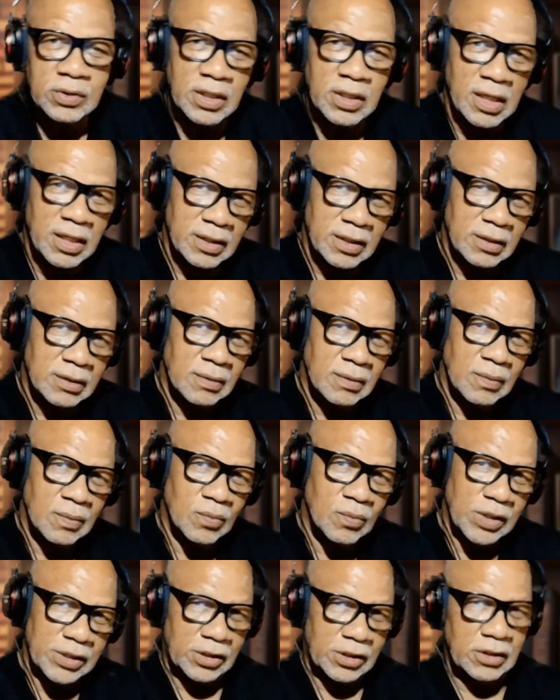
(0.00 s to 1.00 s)
it
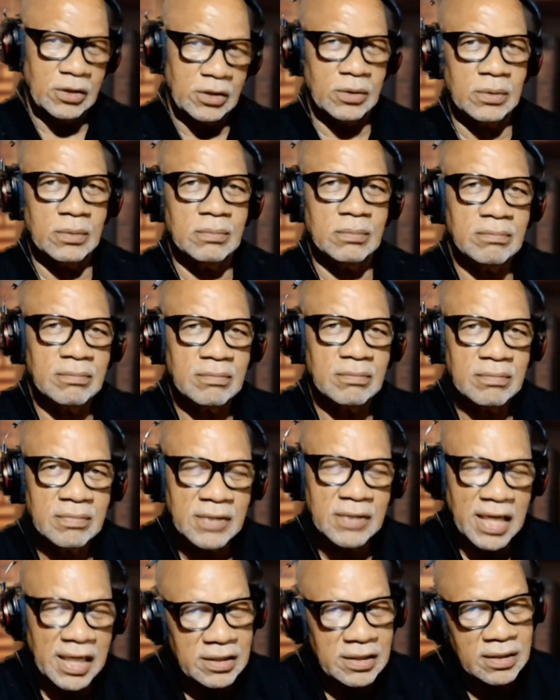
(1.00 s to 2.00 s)
what to do.
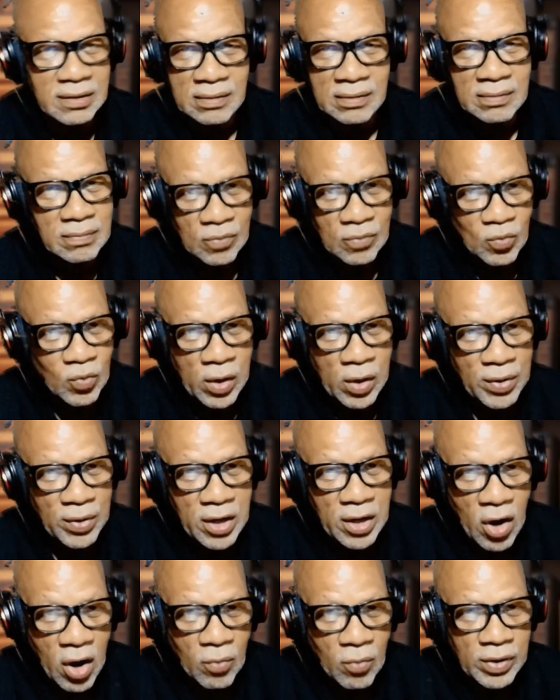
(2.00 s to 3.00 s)
That's where we
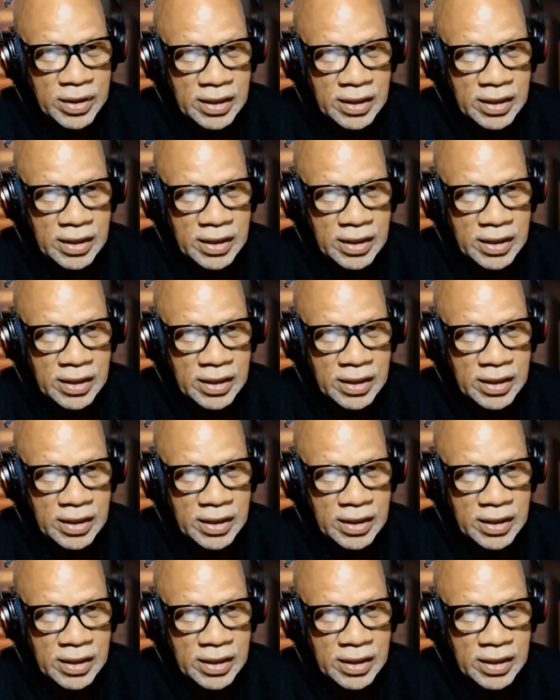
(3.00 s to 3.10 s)
are with it